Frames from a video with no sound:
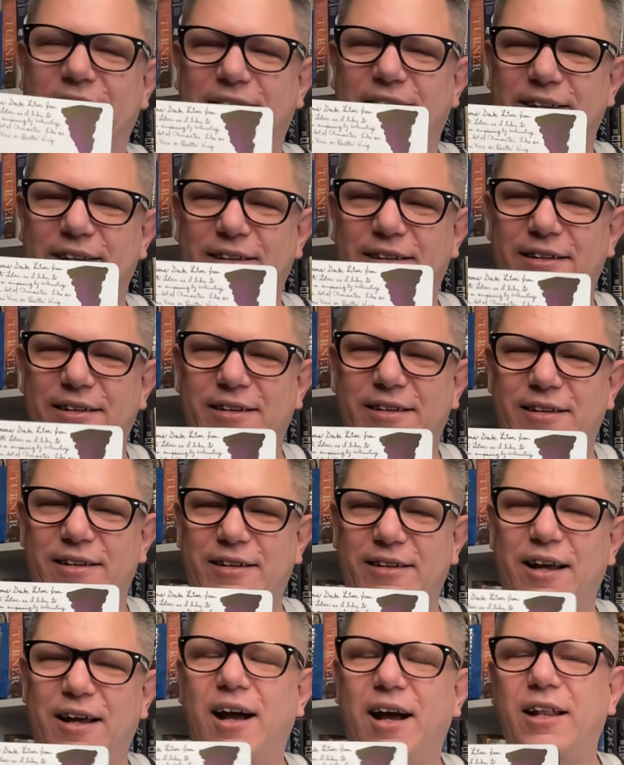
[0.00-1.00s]
it.
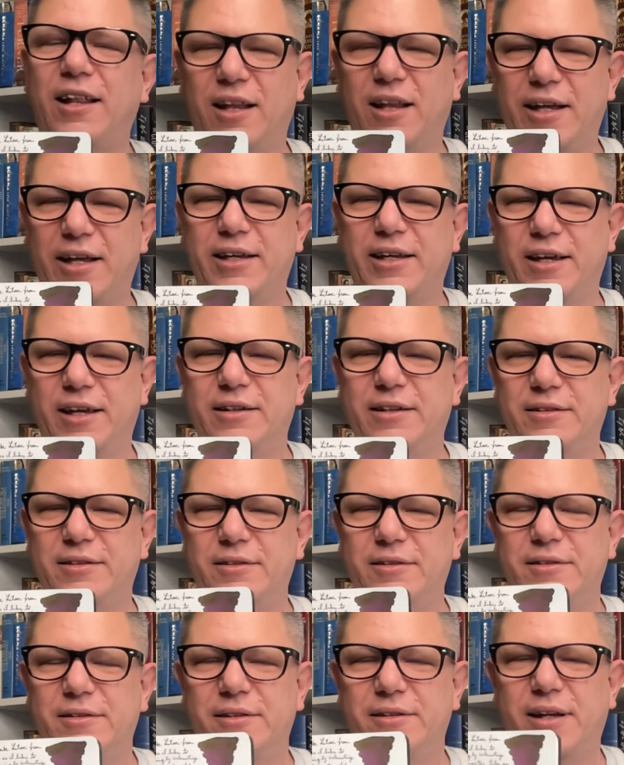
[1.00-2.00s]
I like it.
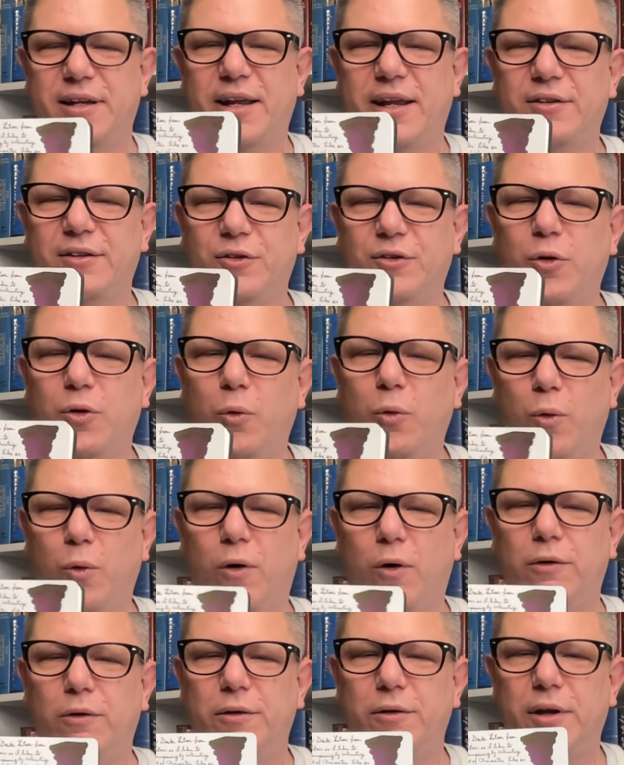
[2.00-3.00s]
It's
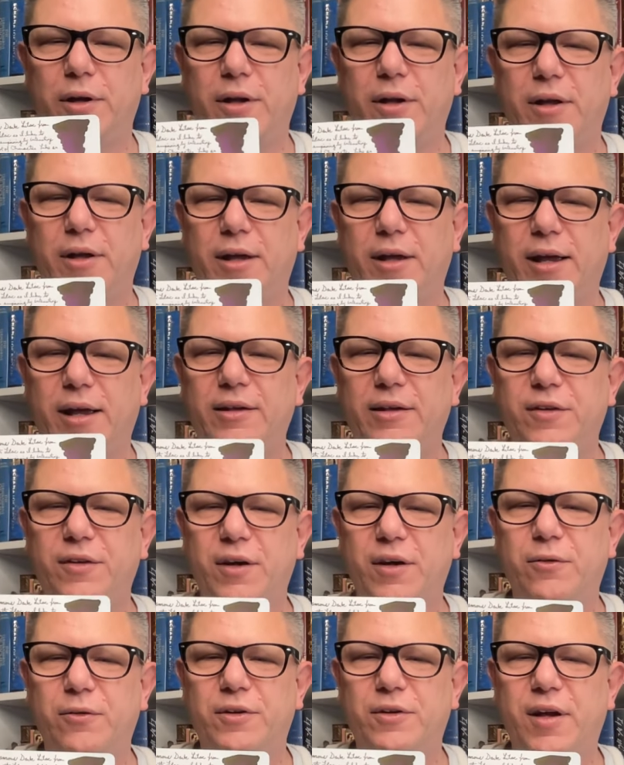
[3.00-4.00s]
cool. It's
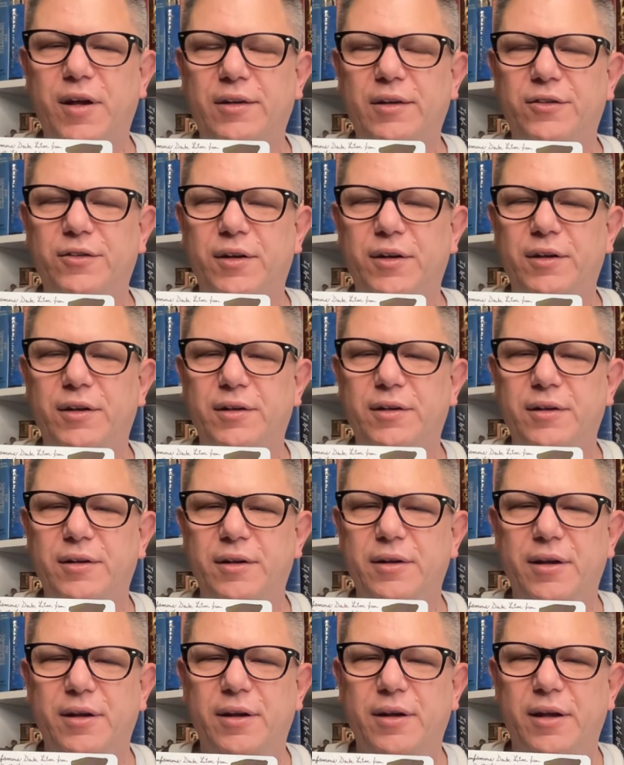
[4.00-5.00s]
iridescent.
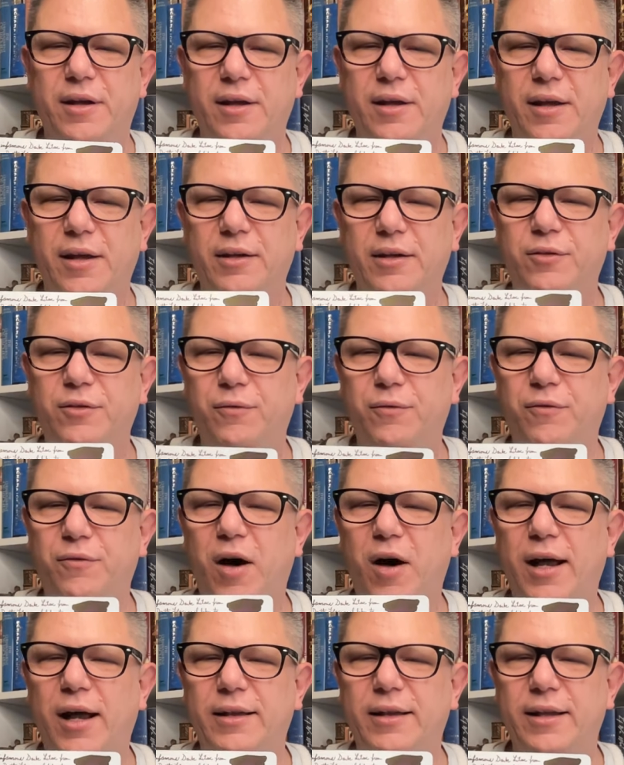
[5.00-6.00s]
It's
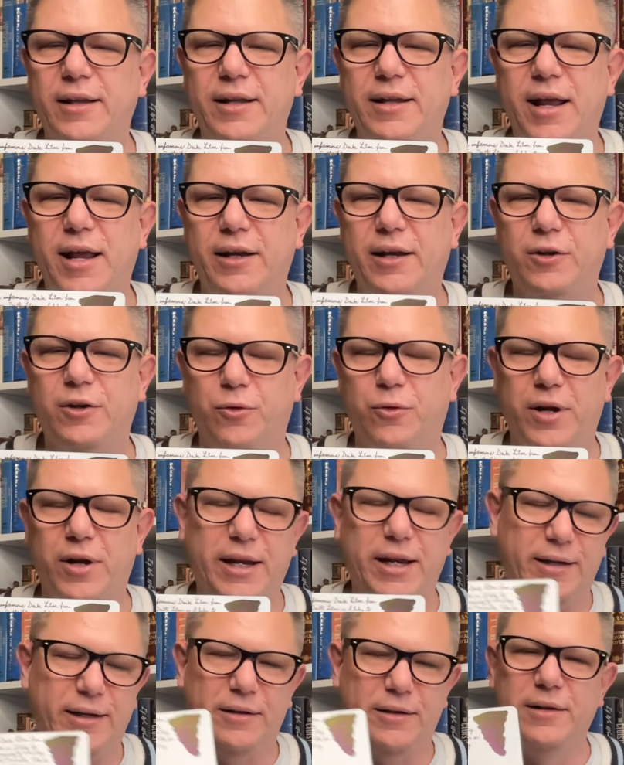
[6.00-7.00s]
violet and
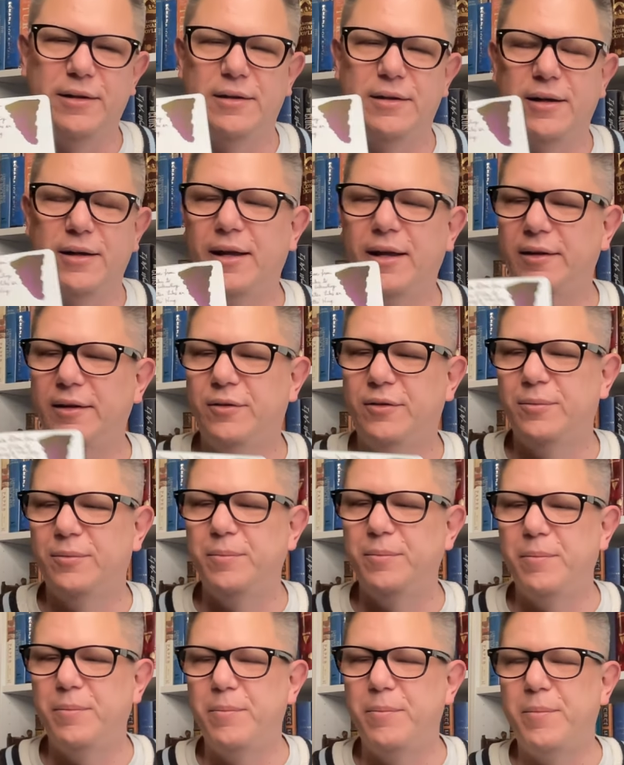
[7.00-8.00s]
green. It's
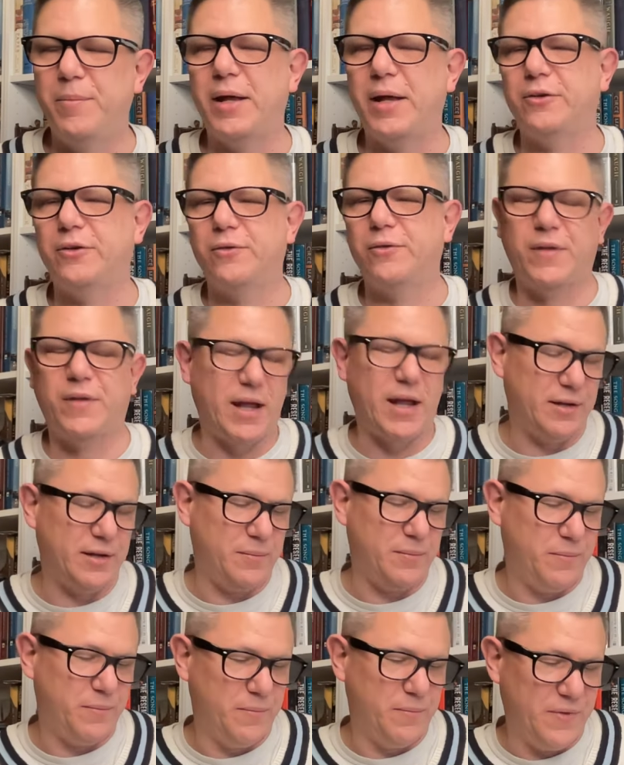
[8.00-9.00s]
better
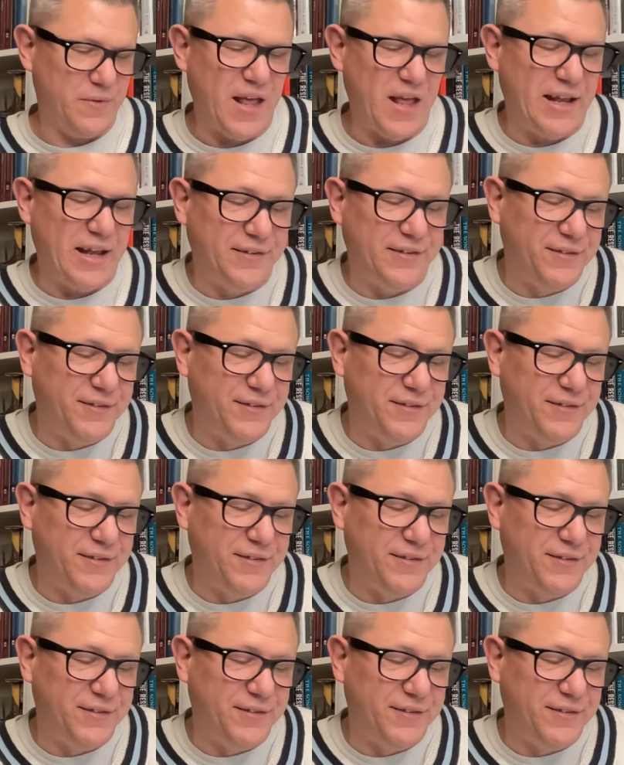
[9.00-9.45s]
than they